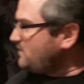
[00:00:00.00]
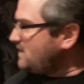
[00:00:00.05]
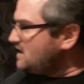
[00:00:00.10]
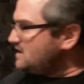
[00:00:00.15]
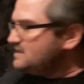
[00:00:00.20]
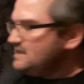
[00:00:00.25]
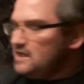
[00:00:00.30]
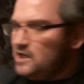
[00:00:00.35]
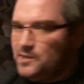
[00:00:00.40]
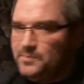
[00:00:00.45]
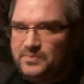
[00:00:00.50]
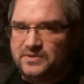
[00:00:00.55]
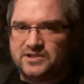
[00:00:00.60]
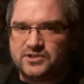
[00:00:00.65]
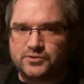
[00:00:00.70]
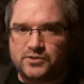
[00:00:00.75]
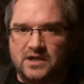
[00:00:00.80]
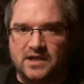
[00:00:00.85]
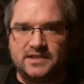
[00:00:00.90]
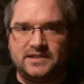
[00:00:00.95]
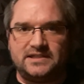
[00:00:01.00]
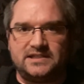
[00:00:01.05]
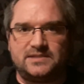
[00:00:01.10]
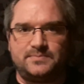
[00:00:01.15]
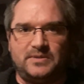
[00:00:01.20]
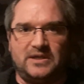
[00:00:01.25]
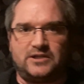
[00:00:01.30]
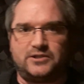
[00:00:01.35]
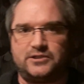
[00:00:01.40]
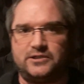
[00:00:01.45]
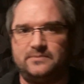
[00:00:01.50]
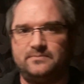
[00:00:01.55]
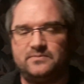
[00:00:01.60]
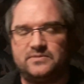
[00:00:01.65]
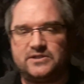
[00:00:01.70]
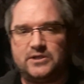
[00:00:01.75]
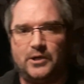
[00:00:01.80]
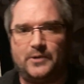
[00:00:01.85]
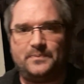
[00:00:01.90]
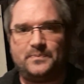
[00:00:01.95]
To help us draw this picture.
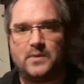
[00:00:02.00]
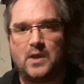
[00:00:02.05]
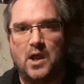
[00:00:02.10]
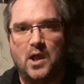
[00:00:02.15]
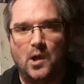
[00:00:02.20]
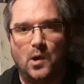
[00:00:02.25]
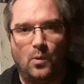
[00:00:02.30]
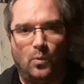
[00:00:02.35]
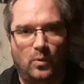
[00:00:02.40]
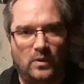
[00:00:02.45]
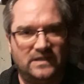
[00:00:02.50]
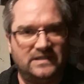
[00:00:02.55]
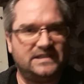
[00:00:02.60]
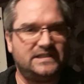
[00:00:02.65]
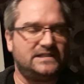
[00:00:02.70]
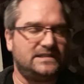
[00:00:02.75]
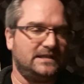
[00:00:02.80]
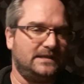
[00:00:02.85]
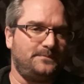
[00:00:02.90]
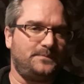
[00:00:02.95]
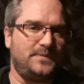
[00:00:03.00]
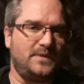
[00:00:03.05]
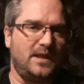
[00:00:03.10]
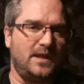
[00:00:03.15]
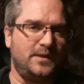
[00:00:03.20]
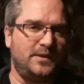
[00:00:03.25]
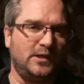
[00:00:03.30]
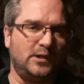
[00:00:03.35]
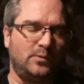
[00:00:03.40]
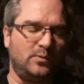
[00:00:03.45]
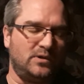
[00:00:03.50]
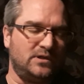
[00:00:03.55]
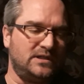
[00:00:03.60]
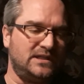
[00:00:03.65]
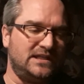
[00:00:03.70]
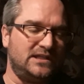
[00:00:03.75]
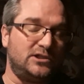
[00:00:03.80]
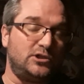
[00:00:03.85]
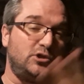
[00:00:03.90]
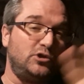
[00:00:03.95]
So, once there were
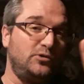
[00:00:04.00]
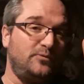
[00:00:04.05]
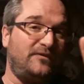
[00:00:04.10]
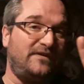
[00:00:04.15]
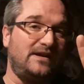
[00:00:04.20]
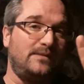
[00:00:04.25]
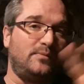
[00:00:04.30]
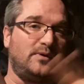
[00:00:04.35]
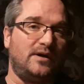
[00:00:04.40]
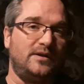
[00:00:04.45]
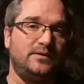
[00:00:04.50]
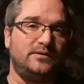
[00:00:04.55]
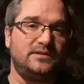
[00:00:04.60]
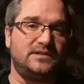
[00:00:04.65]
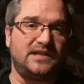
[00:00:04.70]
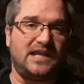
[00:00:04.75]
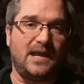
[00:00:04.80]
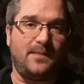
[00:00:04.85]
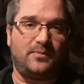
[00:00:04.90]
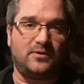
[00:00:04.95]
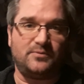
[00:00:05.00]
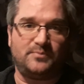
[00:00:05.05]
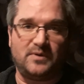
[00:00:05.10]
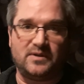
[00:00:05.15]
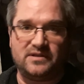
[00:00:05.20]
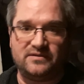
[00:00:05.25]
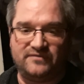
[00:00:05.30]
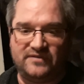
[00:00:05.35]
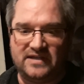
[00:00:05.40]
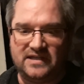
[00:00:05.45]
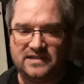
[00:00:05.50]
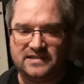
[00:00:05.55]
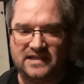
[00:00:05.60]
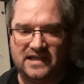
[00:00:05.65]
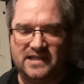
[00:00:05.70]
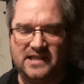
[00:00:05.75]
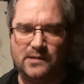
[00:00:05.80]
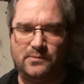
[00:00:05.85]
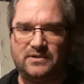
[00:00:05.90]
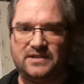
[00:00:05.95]
these two V brothers, capital brother V's,
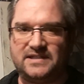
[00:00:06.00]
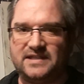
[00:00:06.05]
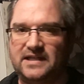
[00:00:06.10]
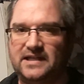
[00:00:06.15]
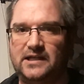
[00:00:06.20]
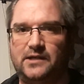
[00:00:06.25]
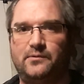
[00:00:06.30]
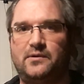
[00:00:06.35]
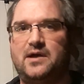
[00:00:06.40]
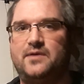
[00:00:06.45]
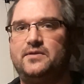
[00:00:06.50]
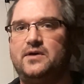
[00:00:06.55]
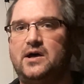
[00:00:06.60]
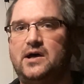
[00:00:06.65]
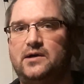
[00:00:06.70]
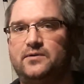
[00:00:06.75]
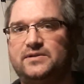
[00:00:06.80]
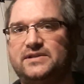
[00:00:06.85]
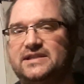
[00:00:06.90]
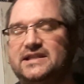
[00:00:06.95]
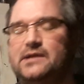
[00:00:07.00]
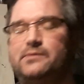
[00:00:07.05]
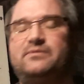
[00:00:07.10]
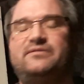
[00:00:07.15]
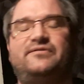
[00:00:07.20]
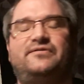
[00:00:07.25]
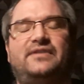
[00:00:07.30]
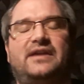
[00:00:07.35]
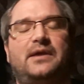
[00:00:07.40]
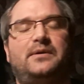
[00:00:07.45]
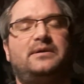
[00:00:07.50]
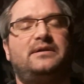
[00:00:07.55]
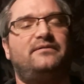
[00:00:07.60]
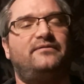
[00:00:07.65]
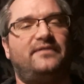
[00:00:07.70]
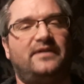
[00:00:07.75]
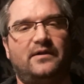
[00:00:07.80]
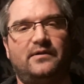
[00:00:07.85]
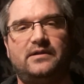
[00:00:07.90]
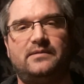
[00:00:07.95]
and they were sitting around the house. They were very,
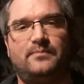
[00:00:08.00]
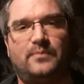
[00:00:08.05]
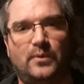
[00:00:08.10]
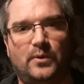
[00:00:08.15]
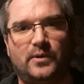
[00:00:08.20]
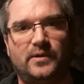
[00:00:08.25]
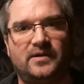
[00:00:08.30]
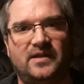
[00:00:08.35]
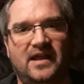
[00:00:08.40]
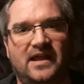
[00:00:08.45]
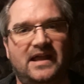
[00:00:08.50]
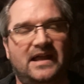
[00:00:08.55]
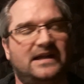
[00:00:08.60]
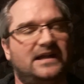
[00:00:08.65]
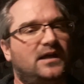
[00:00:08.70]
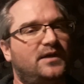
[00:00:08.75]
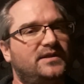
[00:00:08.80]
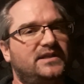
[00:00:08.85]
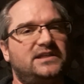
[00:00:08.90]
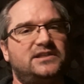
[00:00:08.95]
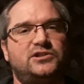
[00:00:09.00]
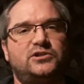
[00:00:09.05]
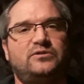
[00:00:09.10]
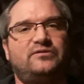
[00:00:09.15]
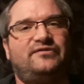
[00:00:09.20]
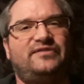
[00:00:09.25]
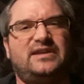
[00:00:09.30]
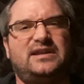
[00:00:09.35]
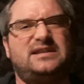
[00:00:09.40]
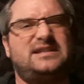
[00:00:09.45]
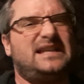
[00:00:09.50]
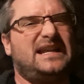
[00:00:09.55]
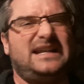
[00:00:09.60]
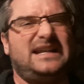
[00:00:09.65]
very bored. Now, these two V's, they